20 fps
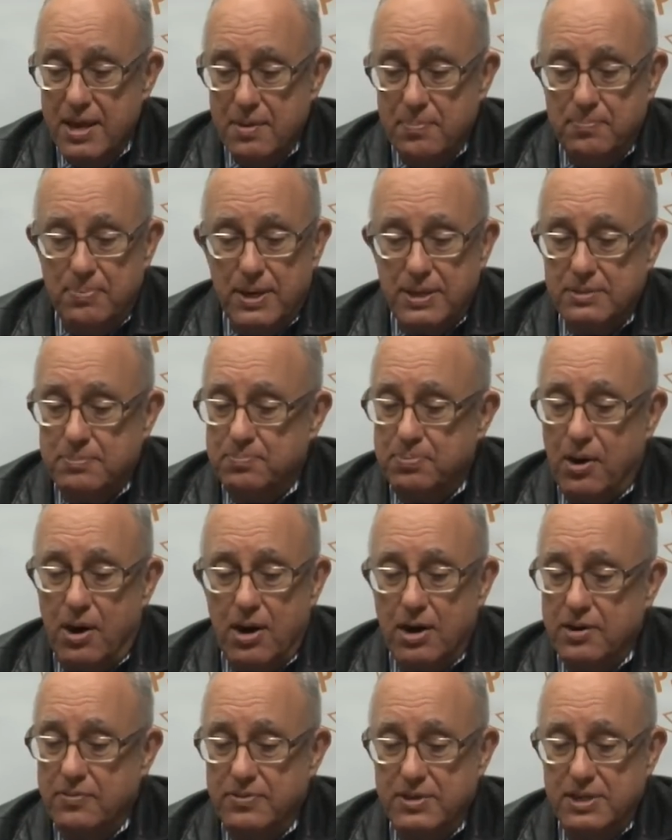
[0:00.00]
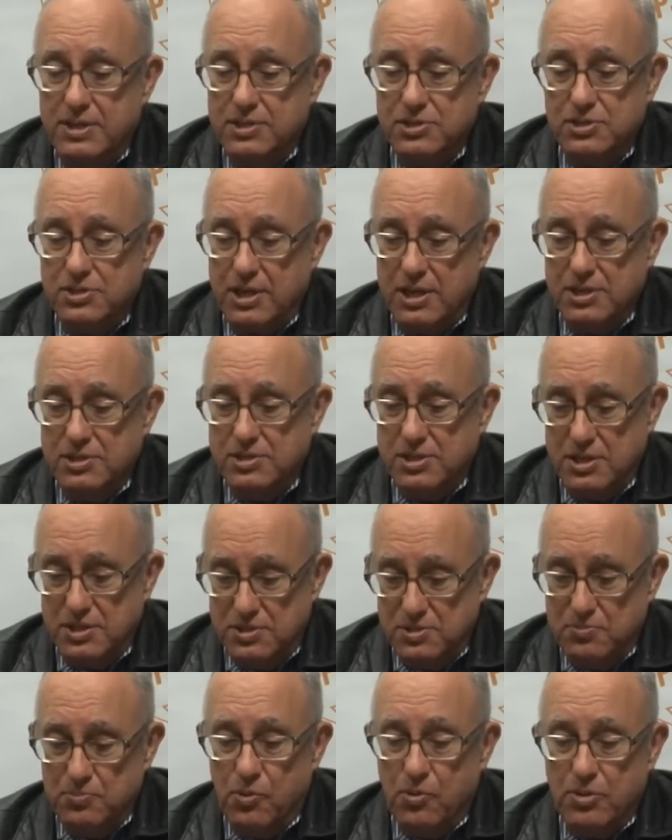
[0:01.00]
But part of it is is
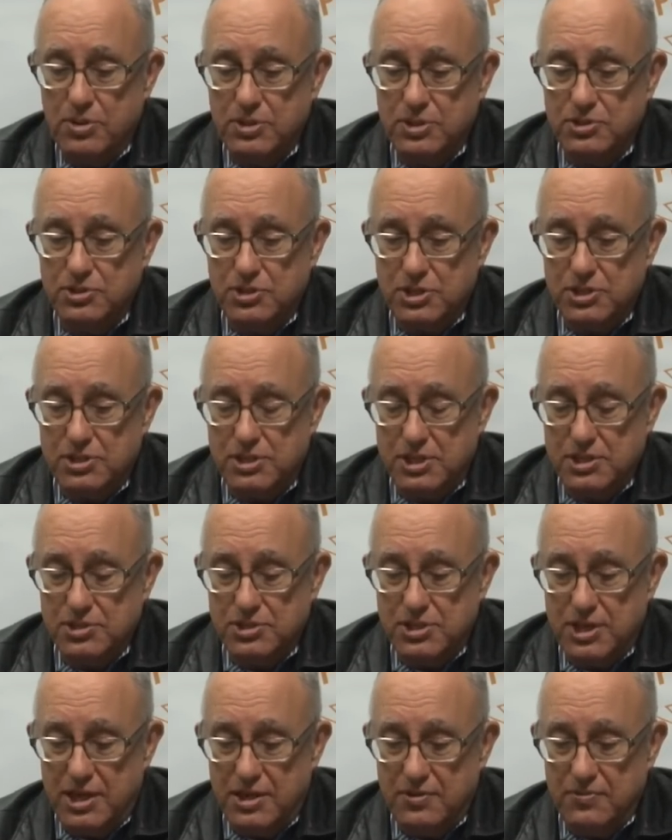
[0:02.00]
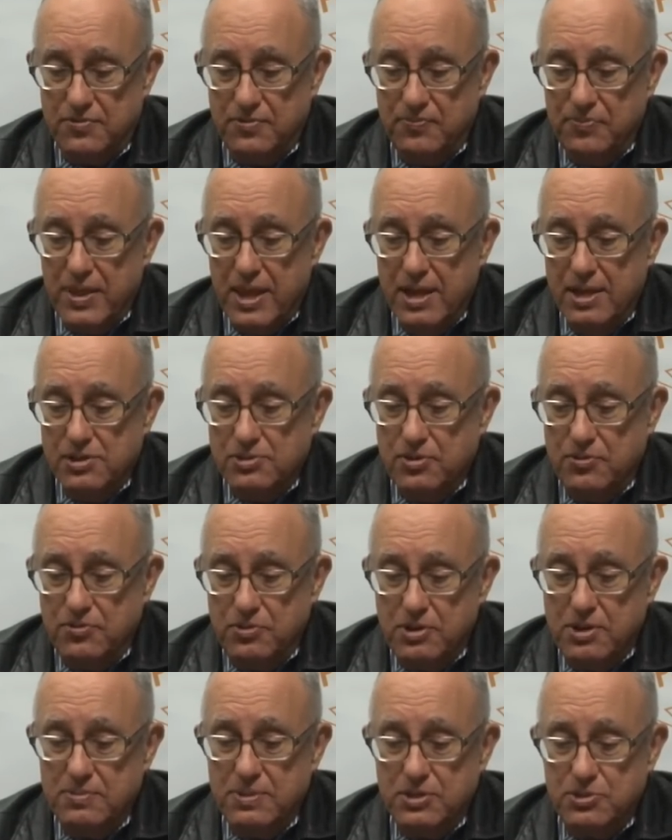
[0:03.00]
is more than just incentive. So if if
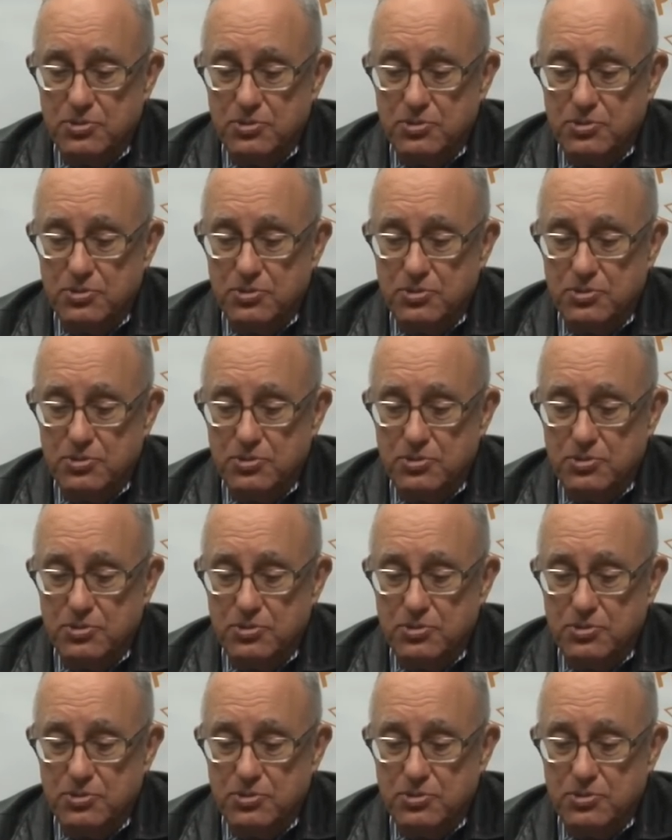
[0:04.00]
you give me a